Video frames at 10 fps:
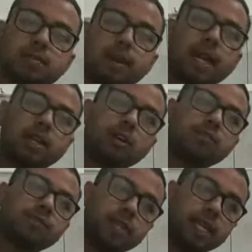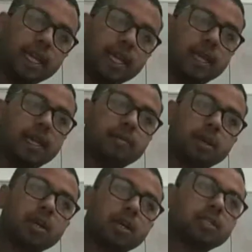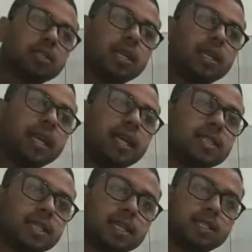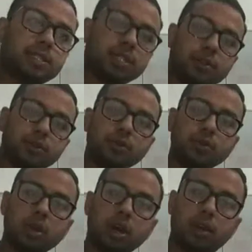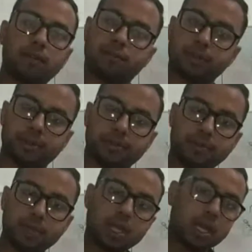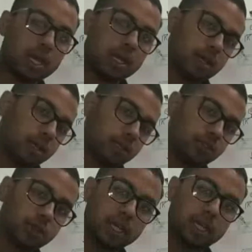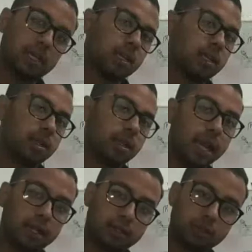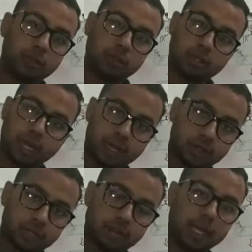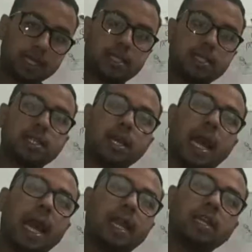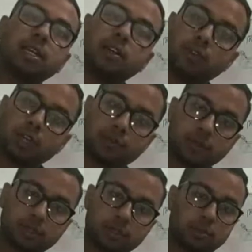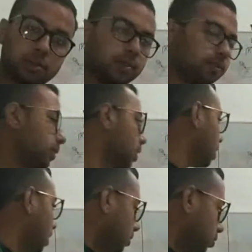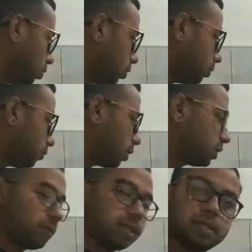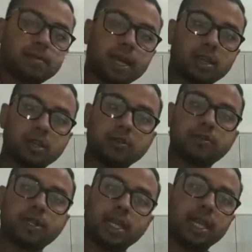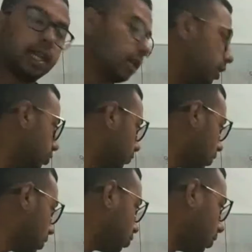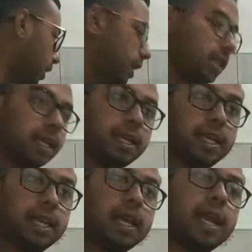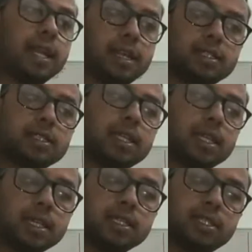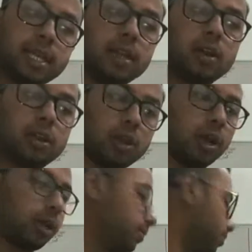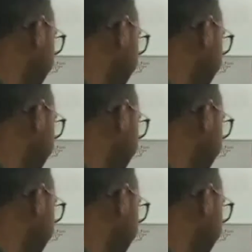is a part of DNA, because DNA is a constituent of sugar, nitrogen bases and phosphorus group. So phosphorus is a part of DNA for the surety that DNA enters in the cell or not.